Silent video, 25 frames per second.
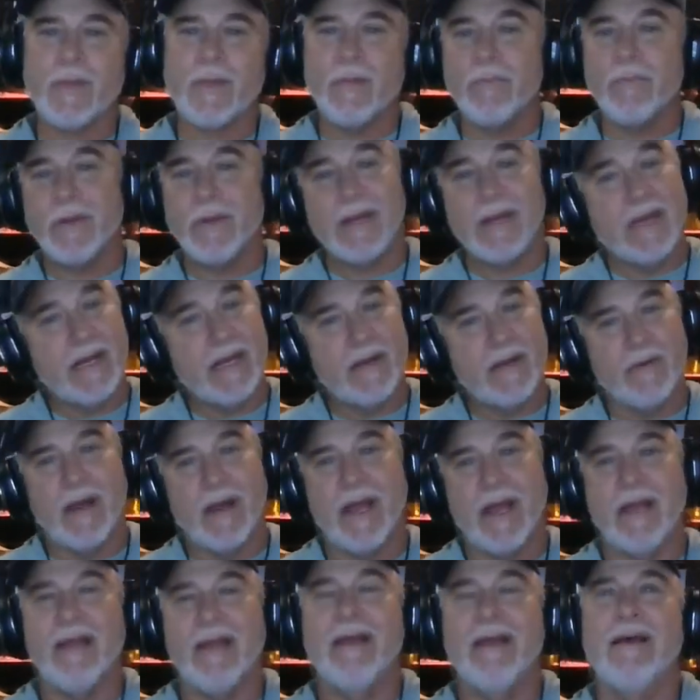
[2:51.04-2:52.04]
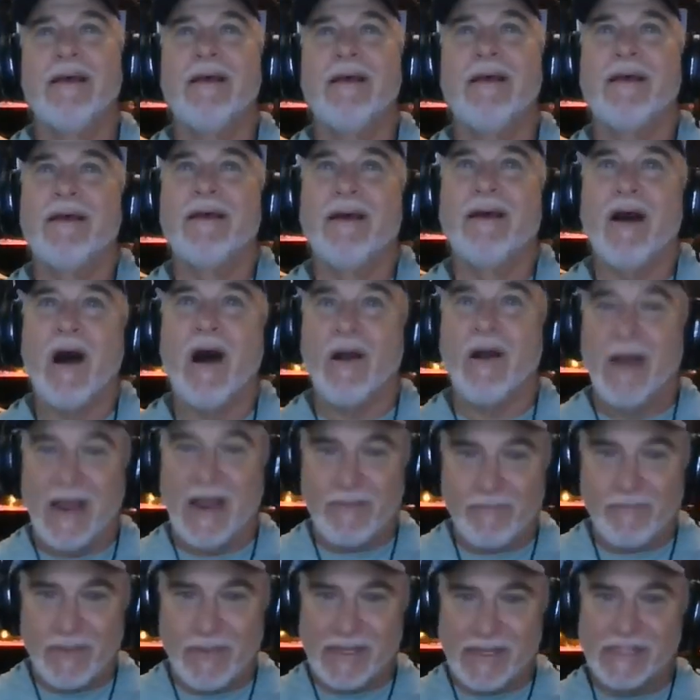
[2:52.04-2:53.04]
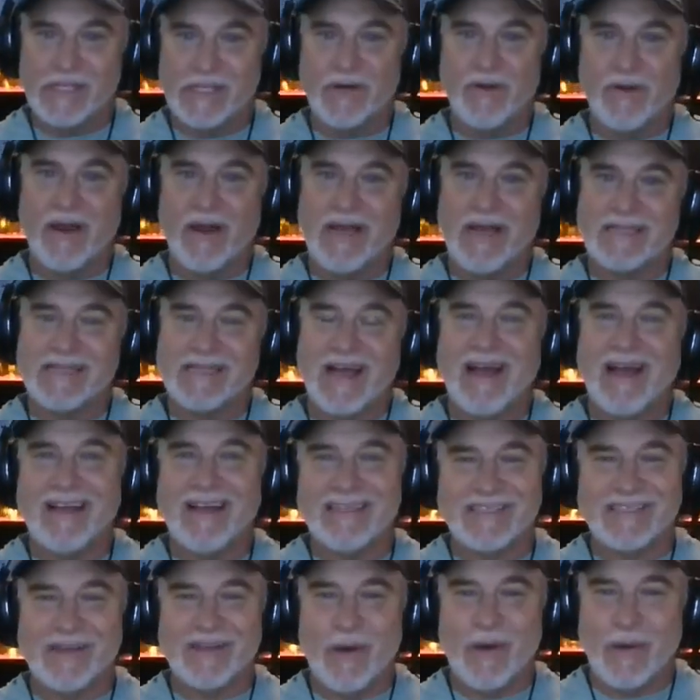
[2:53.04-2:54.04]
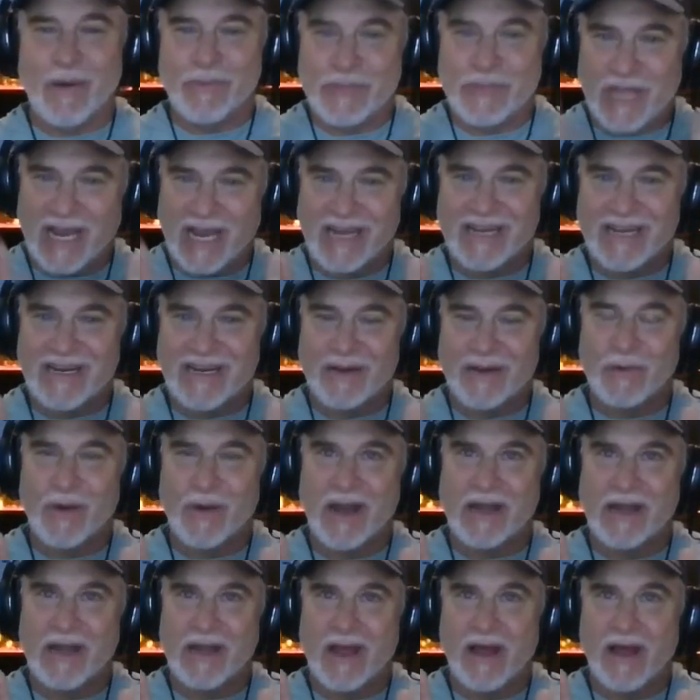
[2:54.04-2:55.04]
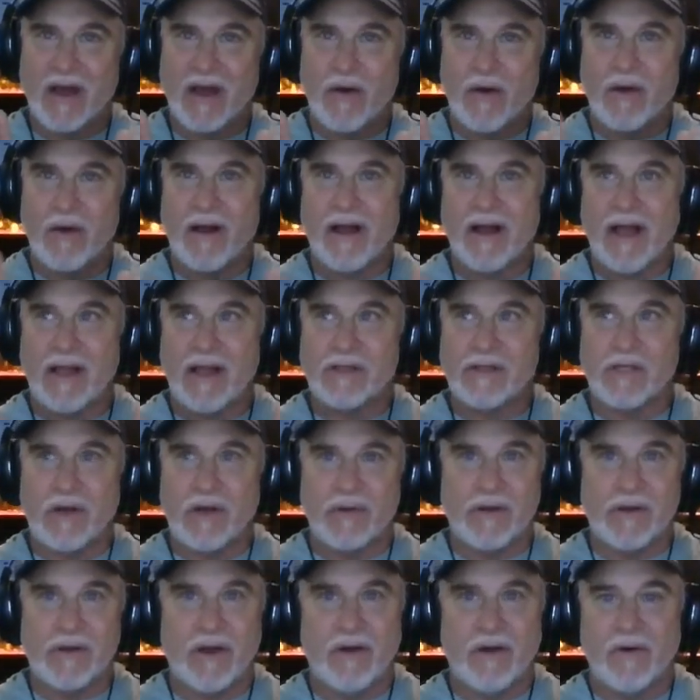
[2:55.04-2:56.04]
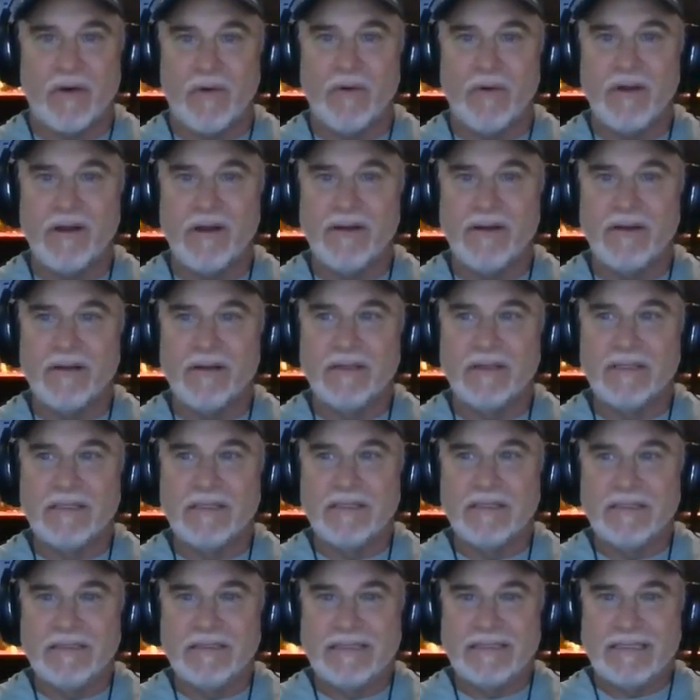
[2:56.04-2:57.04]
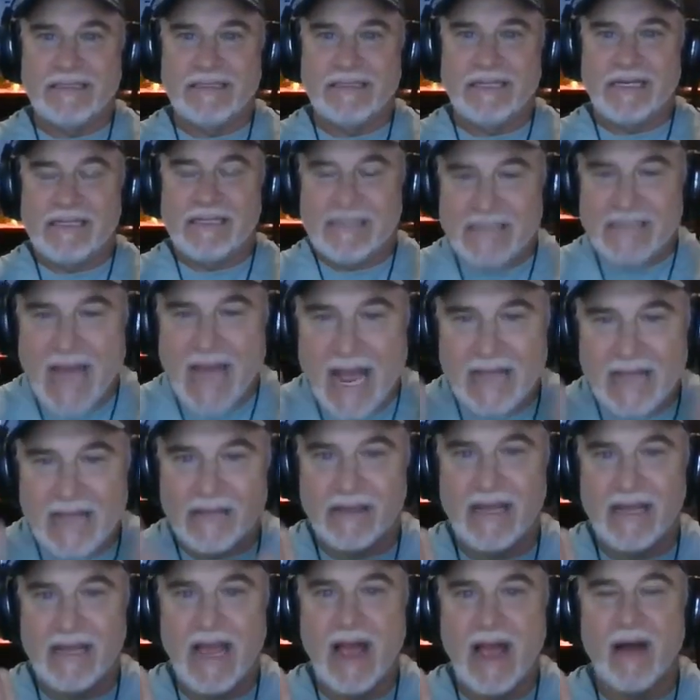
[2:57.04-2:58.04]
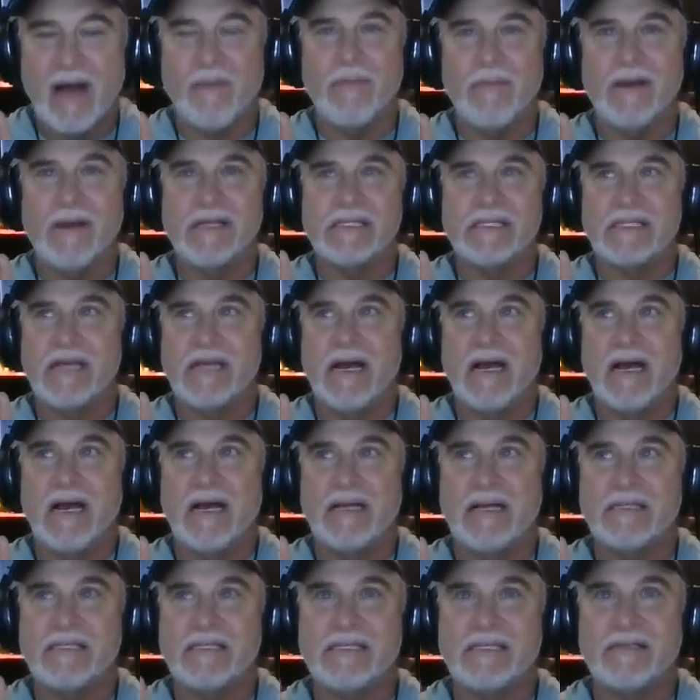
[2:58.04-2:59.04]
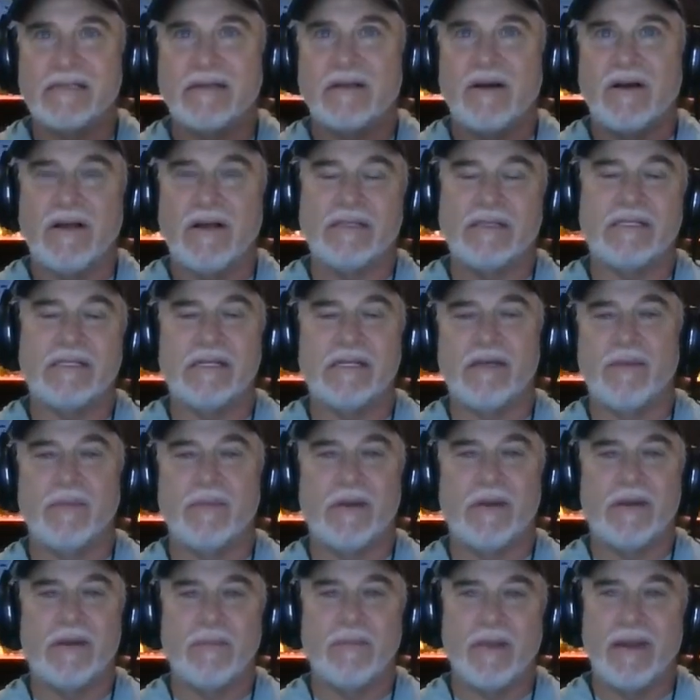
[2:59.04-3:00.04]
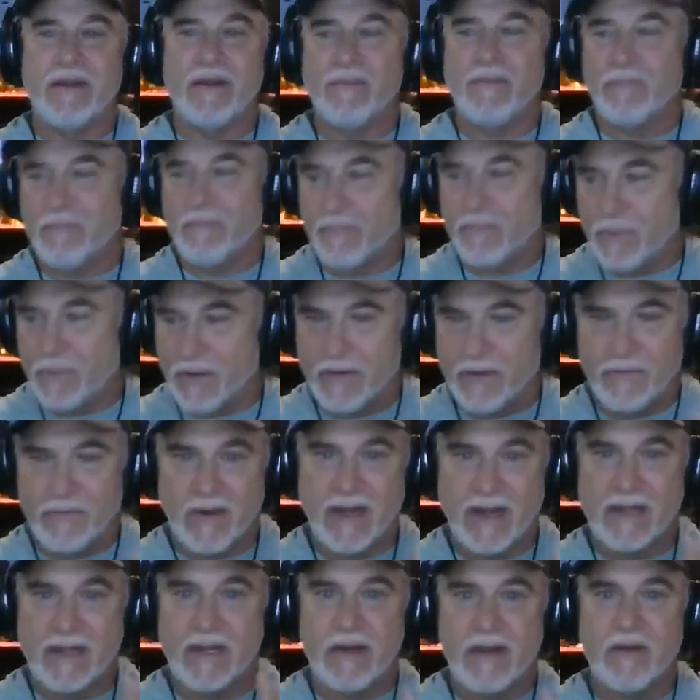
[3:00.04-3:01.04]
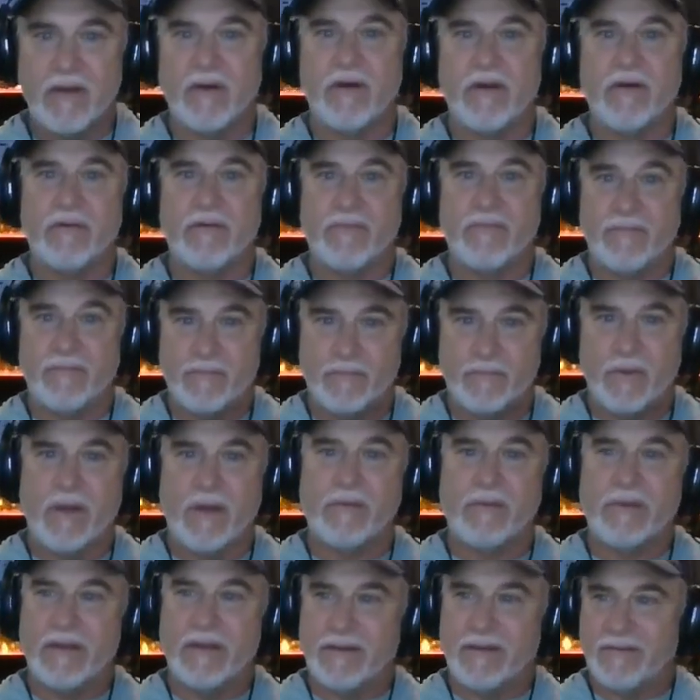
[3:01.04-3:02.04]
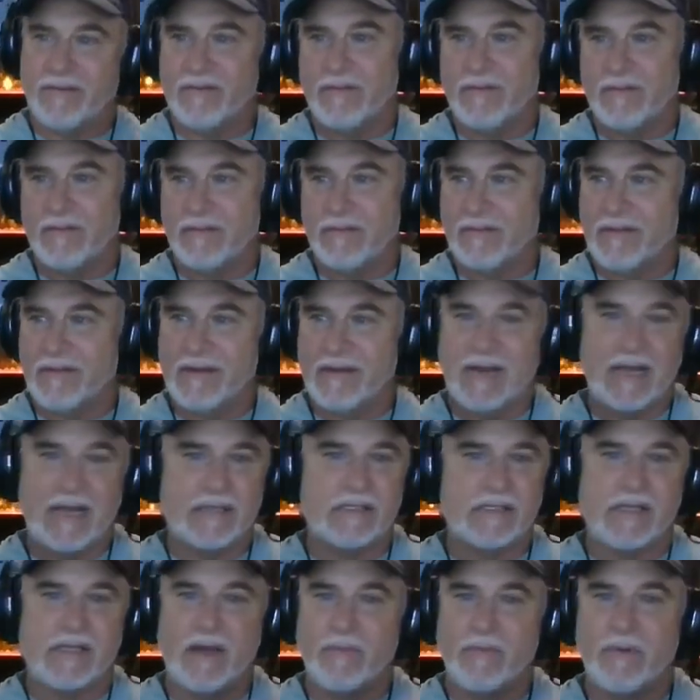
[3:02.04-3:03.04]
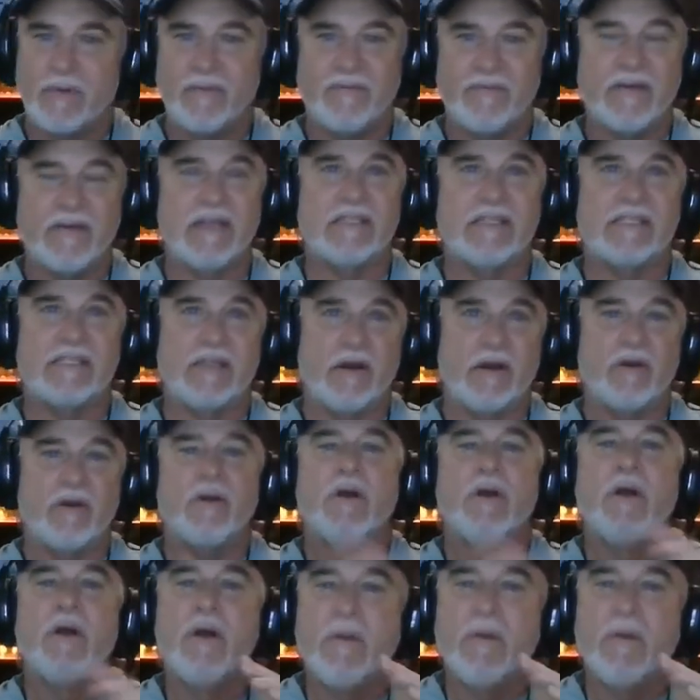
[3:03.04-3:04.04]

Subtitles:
But anyway, all right, peace and grace, guys. So I'm checking in right now. I don't know exactly how much content I'm going to be putting right here, probably in the next couple of vids here,